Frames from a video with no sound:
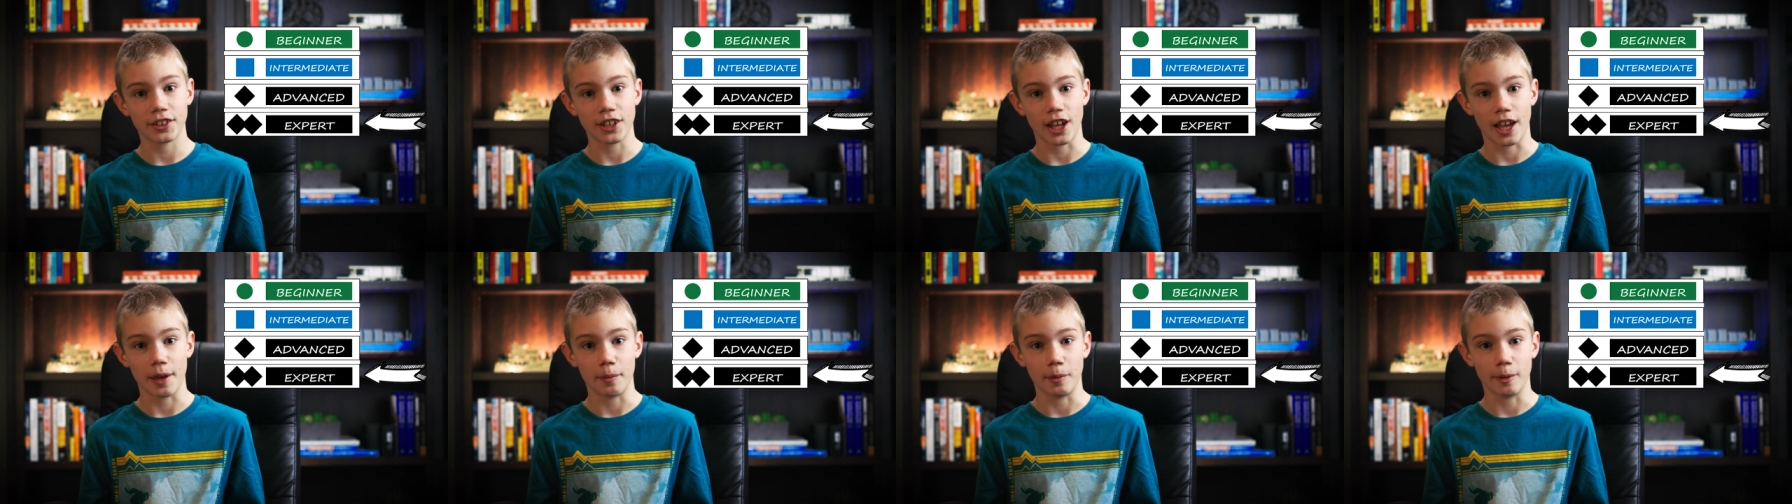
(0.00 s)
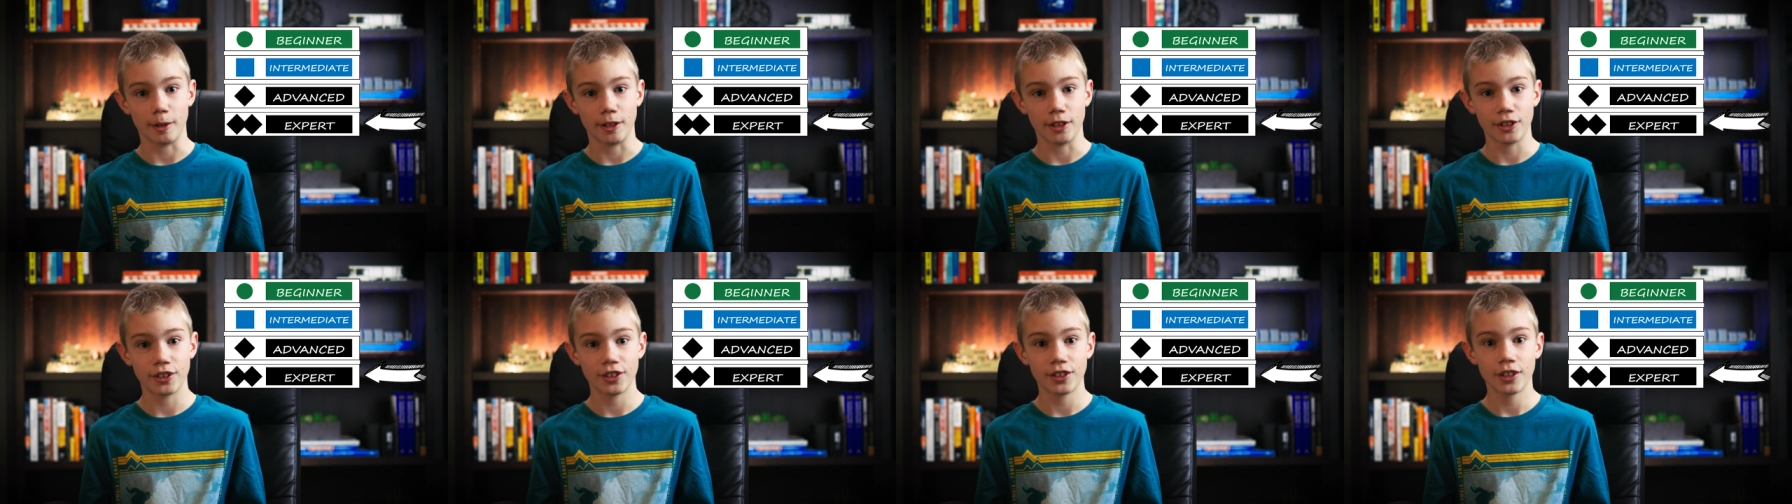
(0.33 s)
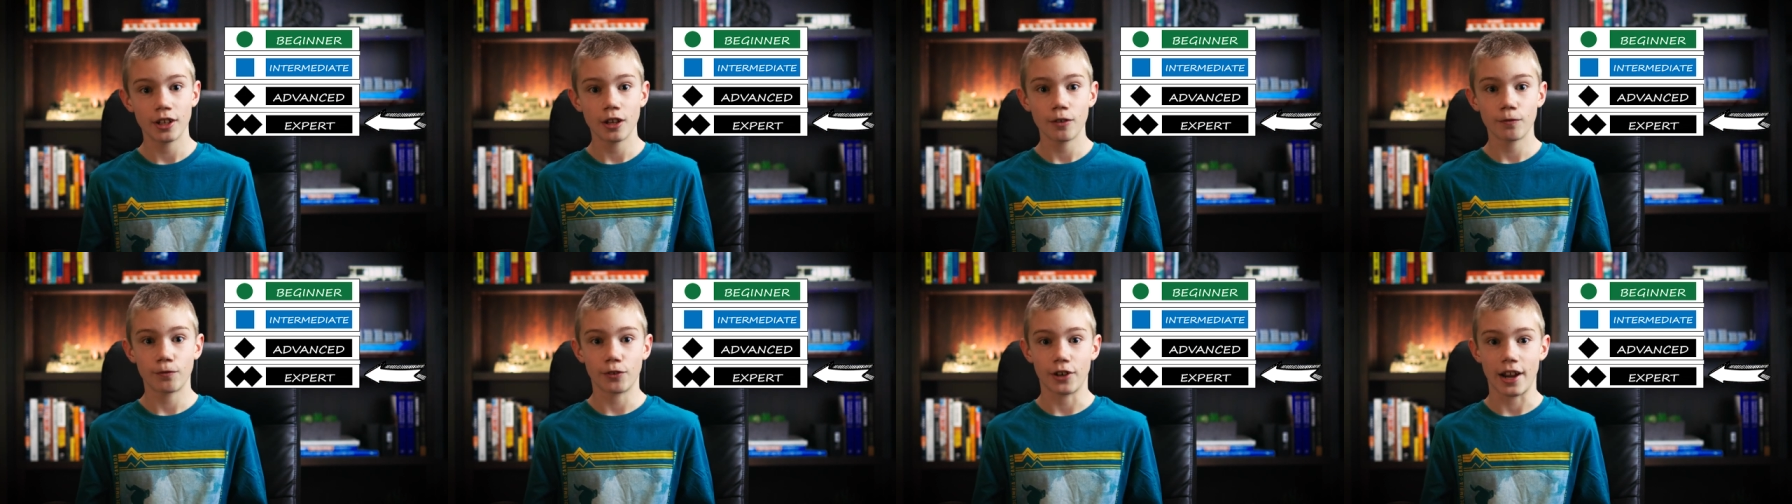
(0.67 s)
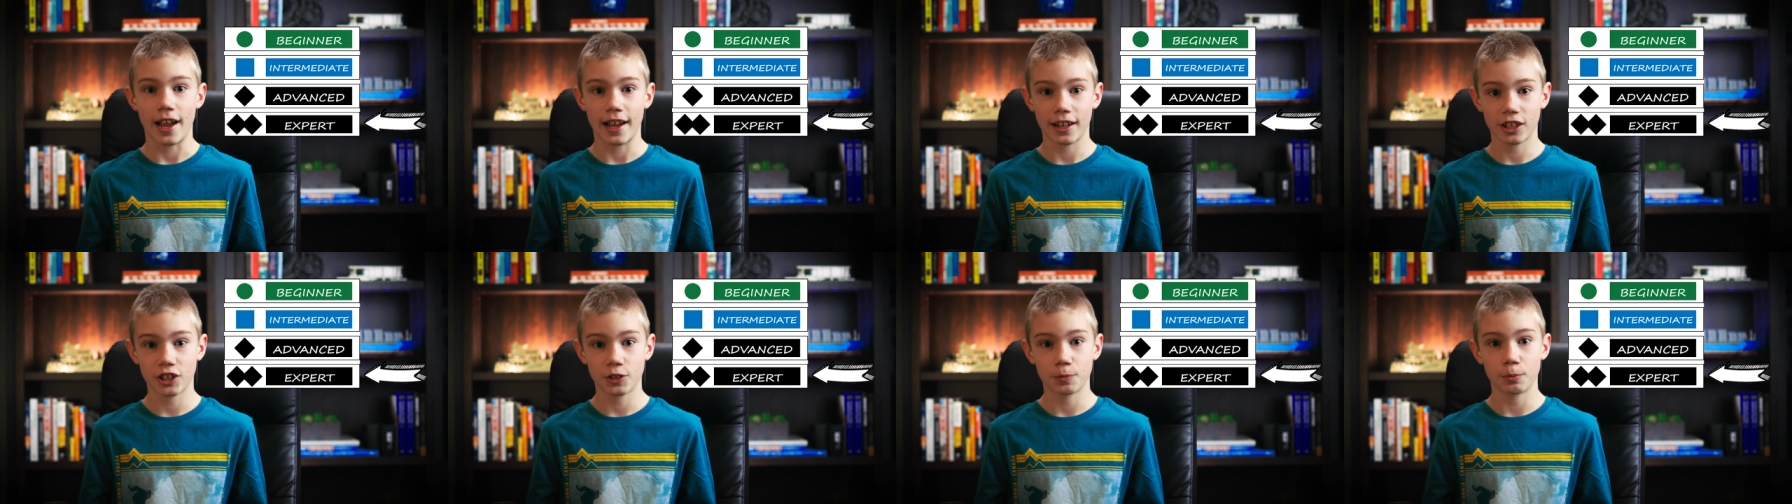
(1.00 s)
diamond
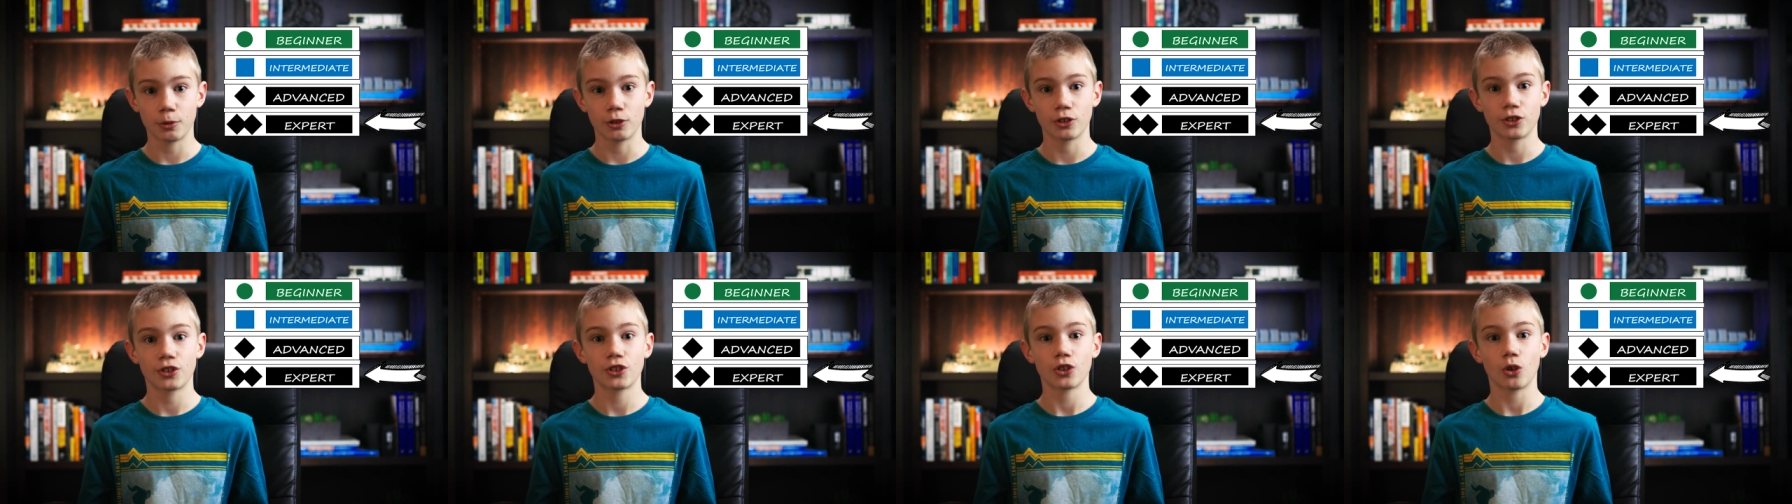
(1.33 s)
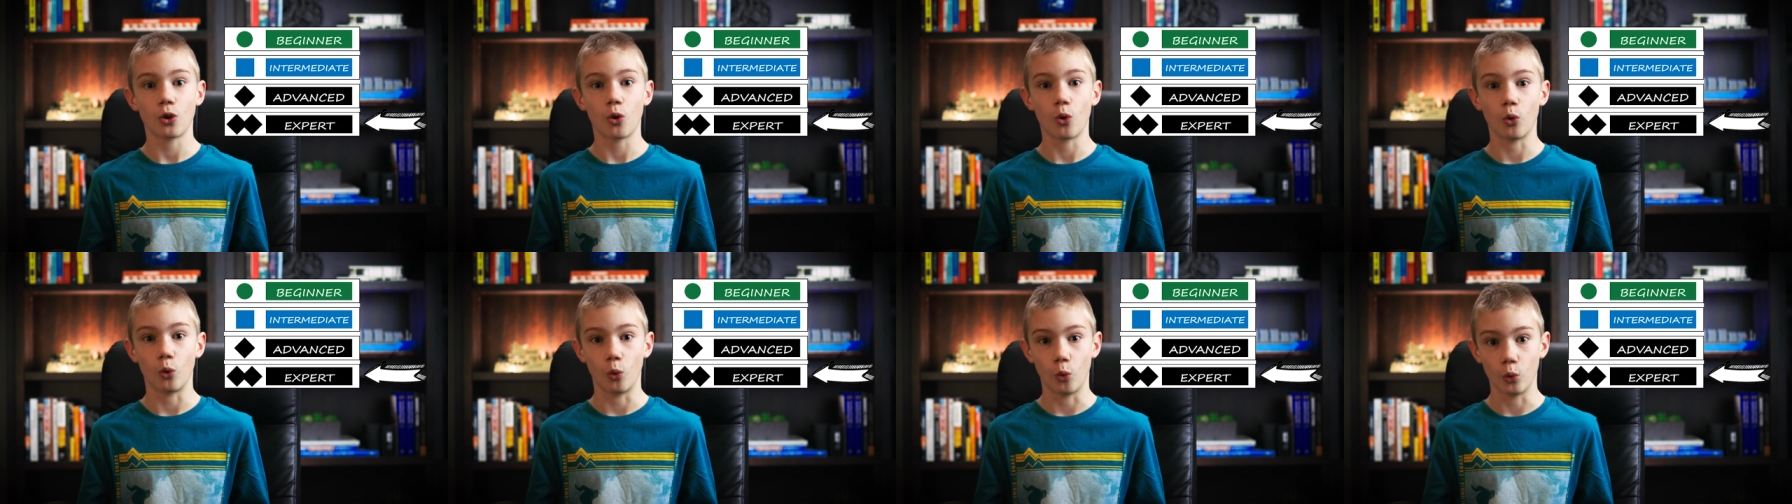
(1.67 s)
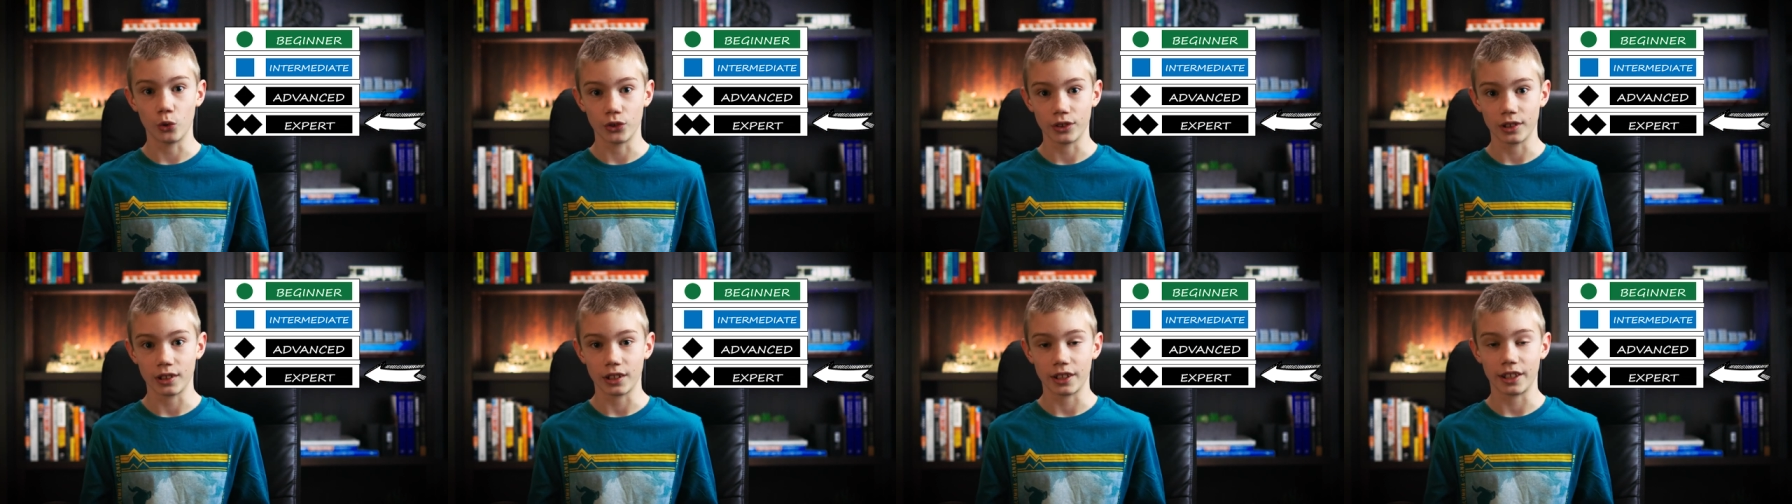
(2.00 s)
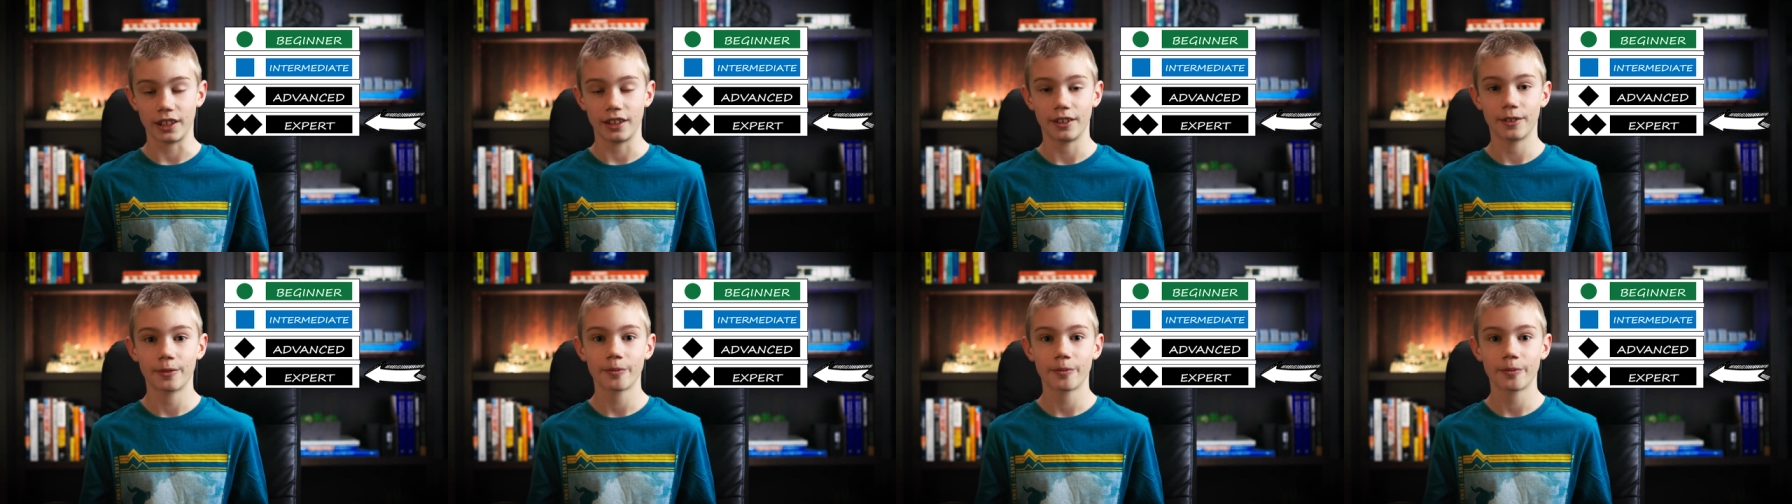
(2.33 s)
for experts only.